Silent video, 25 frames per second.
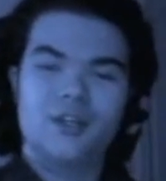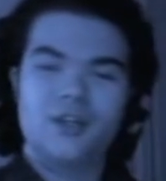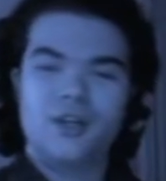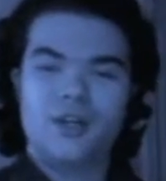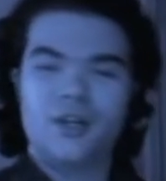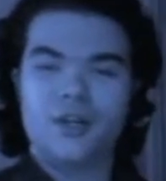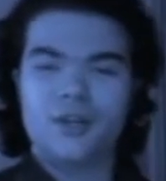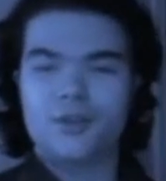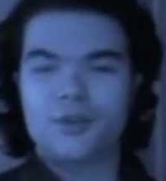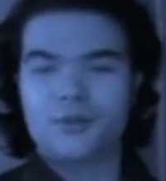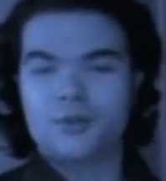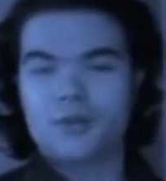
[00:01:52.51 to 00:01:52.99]

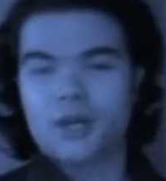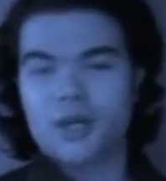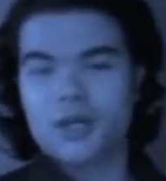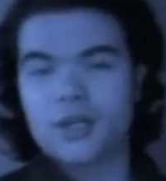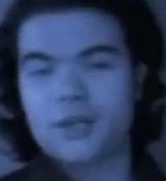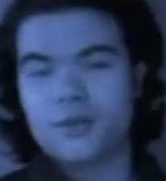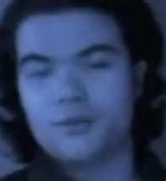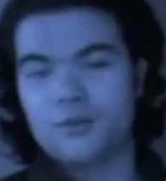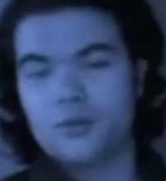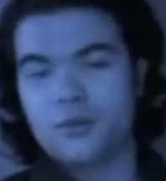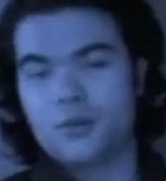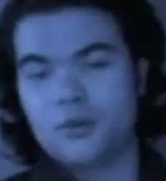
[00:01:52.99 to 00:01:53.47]
on the rock
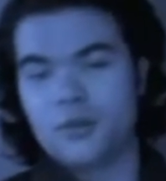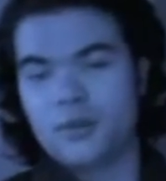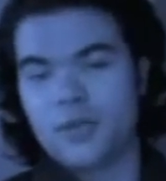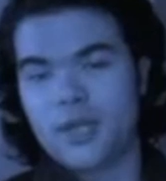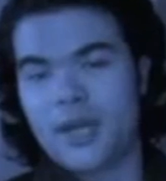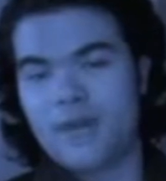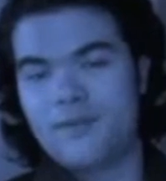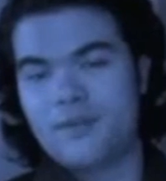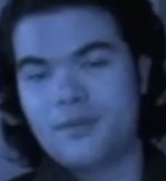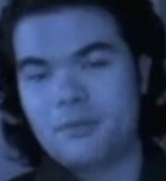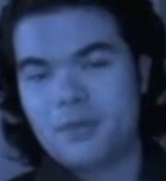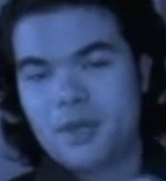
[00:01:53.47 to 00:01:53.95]
and roll
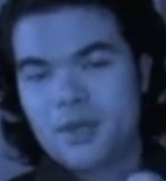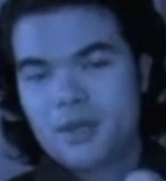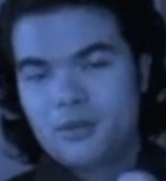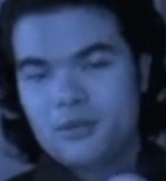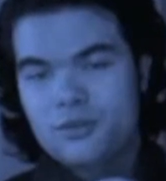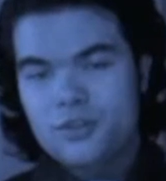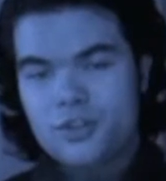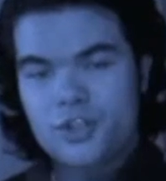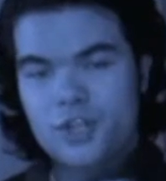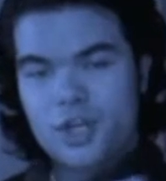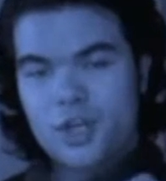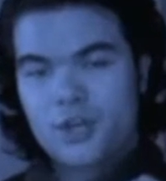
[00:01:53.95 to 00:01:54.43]
heavy
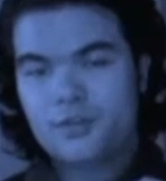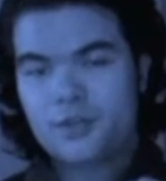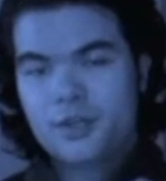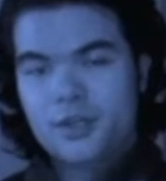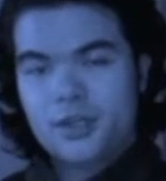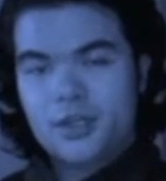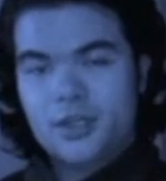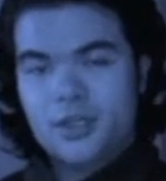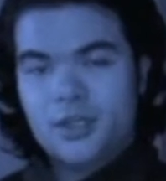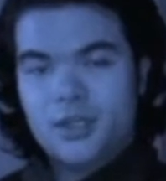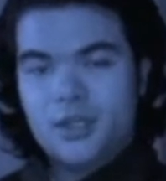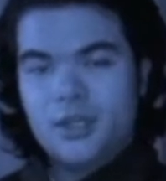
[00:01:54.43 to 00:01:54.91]
metal
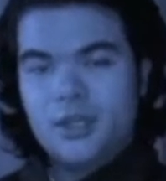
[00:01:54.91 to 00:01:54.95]
genre.